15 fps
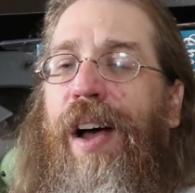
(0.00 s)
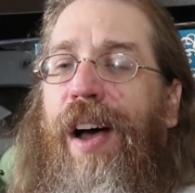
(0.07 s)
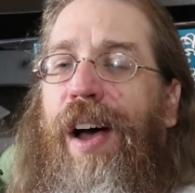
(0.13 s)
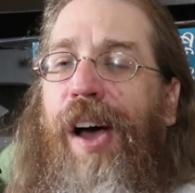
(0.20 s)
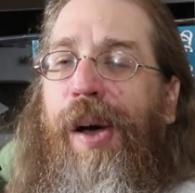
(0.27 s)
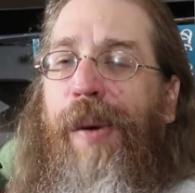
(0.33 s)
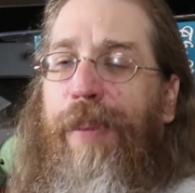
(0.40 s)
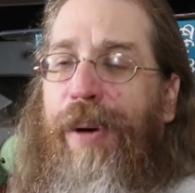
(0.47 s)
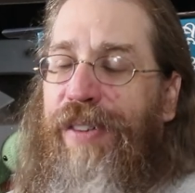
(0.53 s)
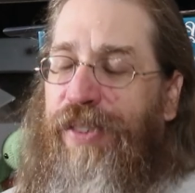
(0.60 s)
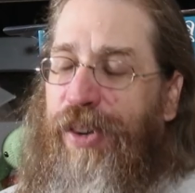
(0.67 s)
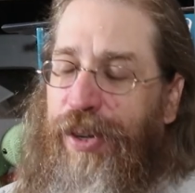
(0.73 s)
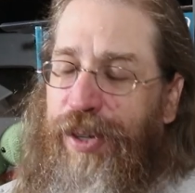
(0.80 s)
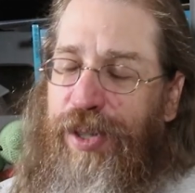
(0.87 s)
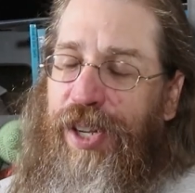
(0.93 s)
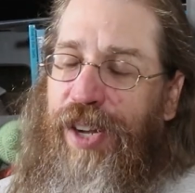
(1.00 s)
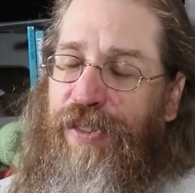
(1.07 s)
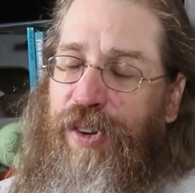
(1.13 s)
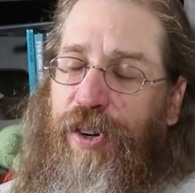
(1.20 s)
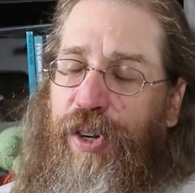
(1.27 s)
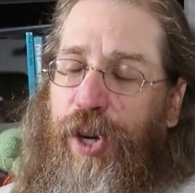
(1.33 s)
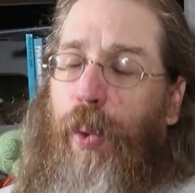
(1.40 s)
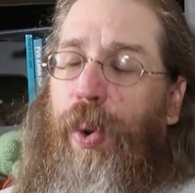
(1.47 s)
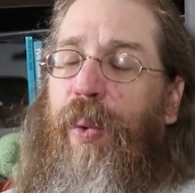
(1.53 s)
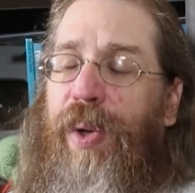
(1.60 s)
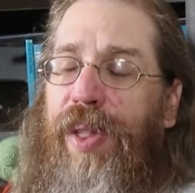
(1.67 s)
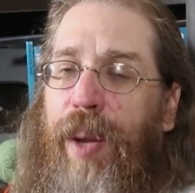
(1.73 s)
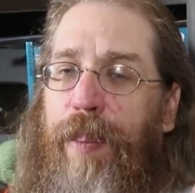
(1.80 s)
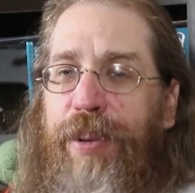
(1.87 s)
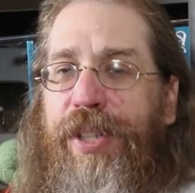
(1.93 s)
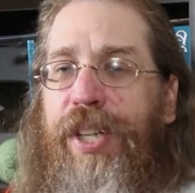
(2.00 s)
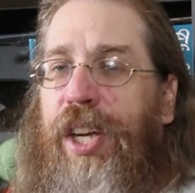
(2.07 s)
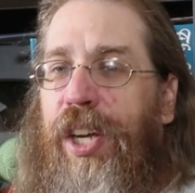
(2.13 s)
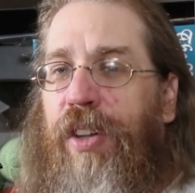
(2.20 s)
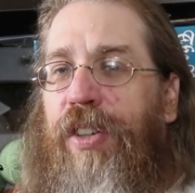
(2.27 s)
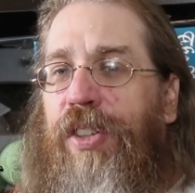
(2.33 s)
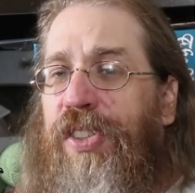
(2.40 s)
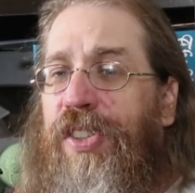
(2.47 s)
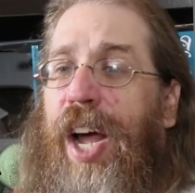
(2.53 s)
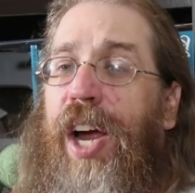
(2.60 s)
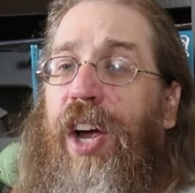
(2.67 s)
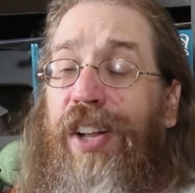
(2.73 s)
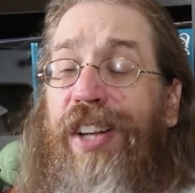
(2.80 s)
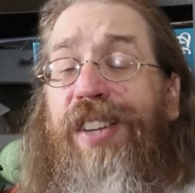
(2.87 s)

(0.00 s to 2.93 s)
Yeah. Uh, but if you're if you're going with a particular style,